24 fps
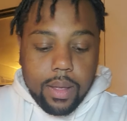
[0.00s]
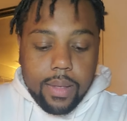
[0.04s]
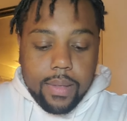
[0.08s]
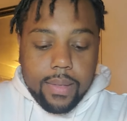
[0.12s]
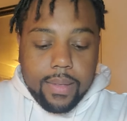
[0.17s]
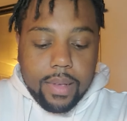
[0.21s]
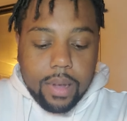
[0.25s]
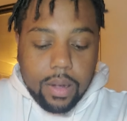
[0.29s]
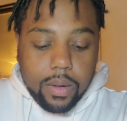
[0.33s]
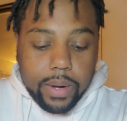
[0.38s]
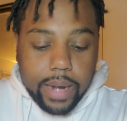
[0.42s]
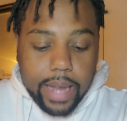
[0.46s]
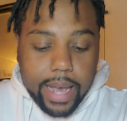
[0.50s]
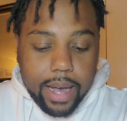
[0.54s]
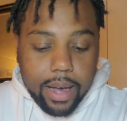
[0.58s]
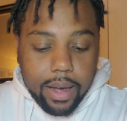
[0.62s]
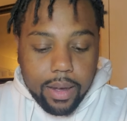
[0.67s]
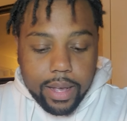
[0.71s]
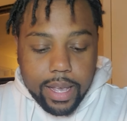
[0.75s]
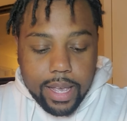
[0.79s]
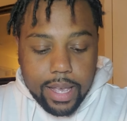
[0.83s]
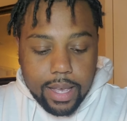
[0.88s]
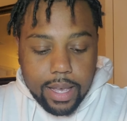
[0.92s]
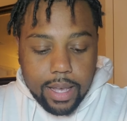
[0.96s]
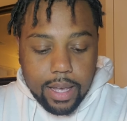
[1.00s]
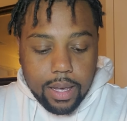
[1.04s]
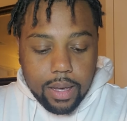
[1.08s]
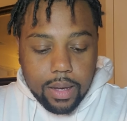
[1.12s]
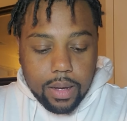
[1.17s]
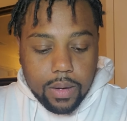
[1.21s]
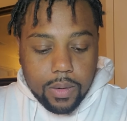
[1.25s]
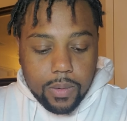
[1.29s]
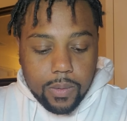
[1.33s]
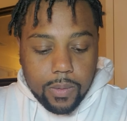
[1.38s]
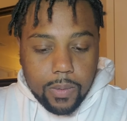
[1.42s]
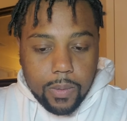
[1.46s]
So now
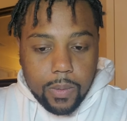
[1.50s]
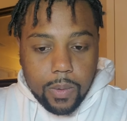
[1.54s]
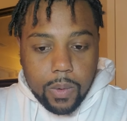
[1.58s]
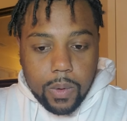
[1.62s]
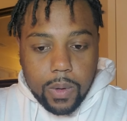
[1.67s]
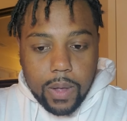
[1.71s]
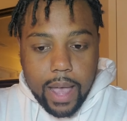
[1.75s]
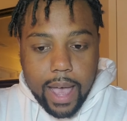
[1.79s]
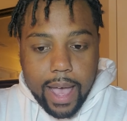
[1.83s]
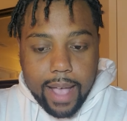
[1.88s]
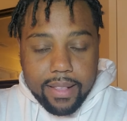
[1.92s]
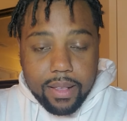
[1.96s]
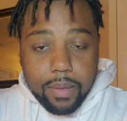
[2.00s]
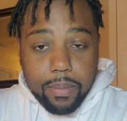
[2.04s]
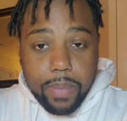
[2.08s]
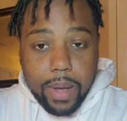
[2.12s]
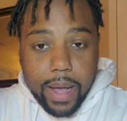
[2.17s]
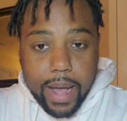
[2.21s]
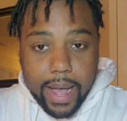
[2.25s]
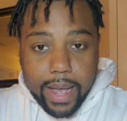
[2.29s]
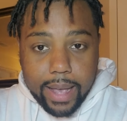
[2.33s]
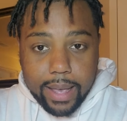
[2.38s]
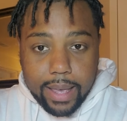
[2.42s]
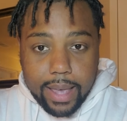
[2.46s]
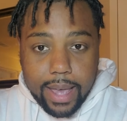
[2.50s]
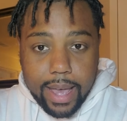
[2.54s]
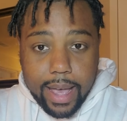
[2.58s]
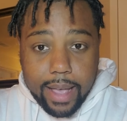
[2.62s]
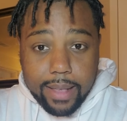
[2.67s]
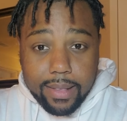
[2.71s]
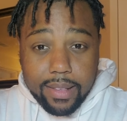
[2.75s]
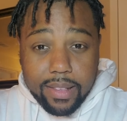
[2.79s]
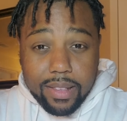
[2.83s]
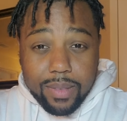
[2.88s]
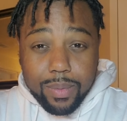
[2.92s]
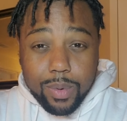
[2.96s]
he has a
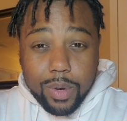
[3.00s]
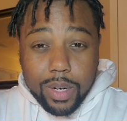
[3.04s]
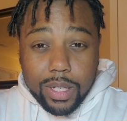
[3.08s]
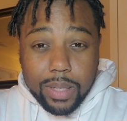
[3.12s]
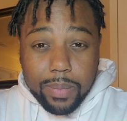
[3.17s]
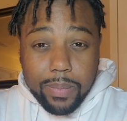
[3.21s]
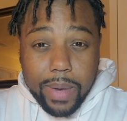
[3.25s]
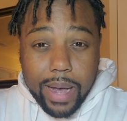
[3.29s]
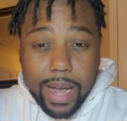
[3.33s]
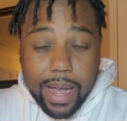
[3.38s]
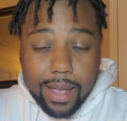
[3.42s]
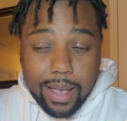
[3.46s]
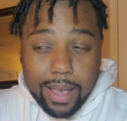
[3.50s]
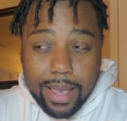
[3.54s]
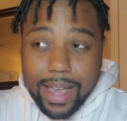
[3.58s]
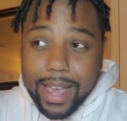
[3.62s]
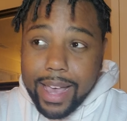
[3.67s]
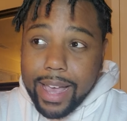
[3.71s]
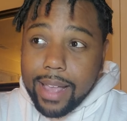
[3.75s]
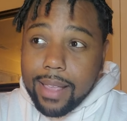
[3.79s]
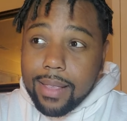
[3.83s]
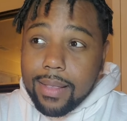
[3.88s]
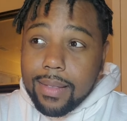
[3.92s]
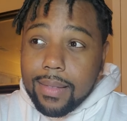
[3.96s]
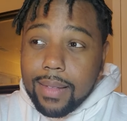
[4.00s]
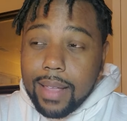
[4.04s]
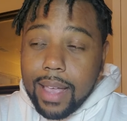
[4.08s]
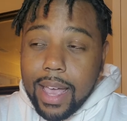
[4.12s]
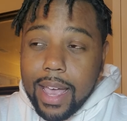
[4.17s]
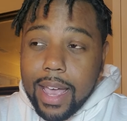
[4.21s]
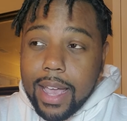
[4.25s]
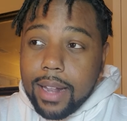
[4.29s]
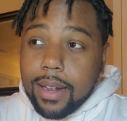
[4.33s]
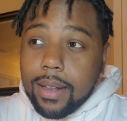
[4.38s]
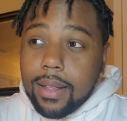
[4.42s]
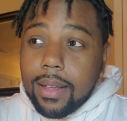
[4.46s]
podcast, a sports podcast,
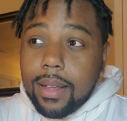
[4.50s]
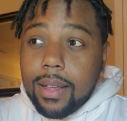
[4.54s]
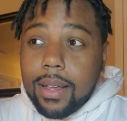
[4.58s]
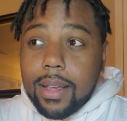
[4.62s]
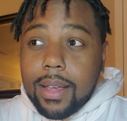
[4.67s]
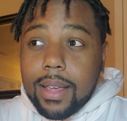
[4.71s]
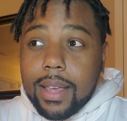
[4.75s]
and